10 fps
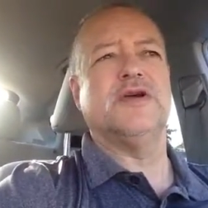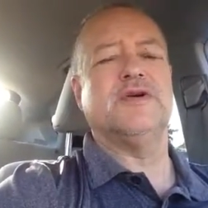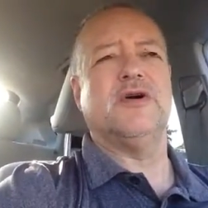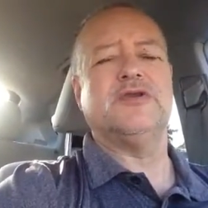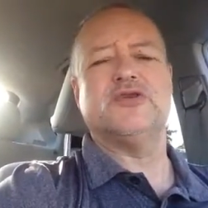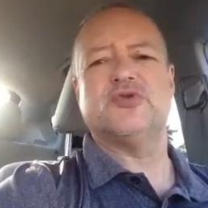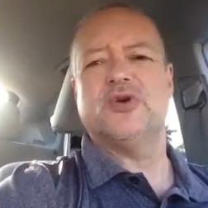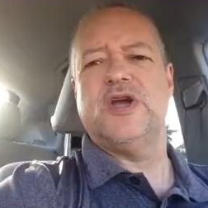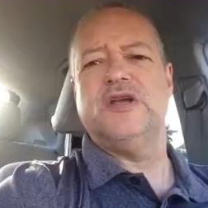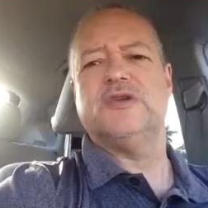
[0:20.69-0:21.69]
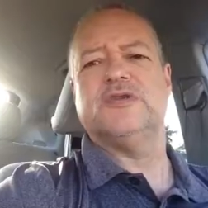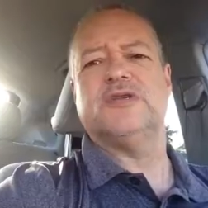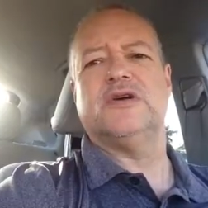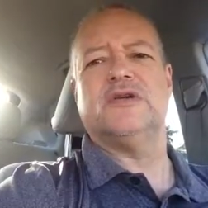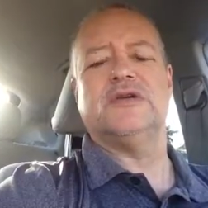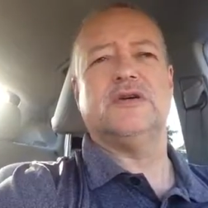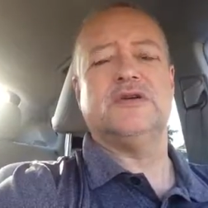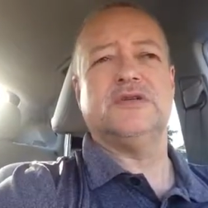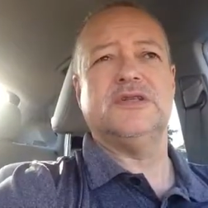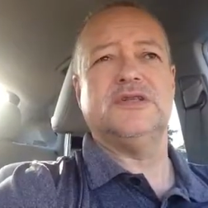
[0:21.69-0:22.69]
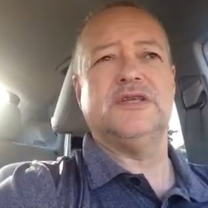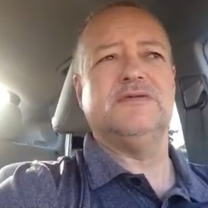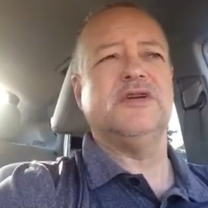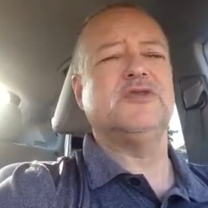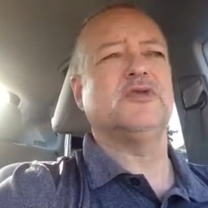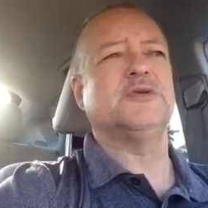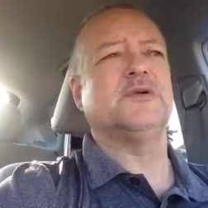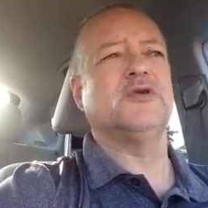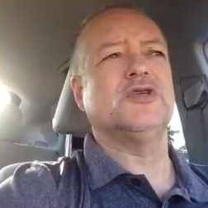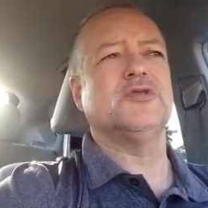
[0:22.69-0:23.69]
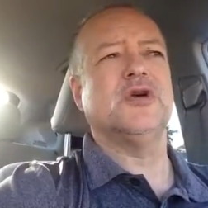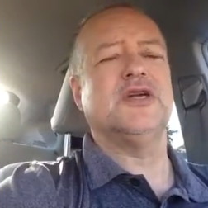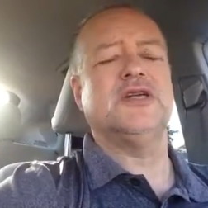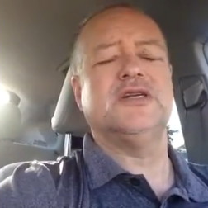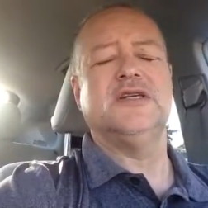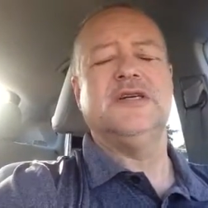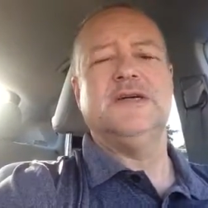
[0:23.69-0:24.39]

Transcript: All these trainers and all these individuals approaching training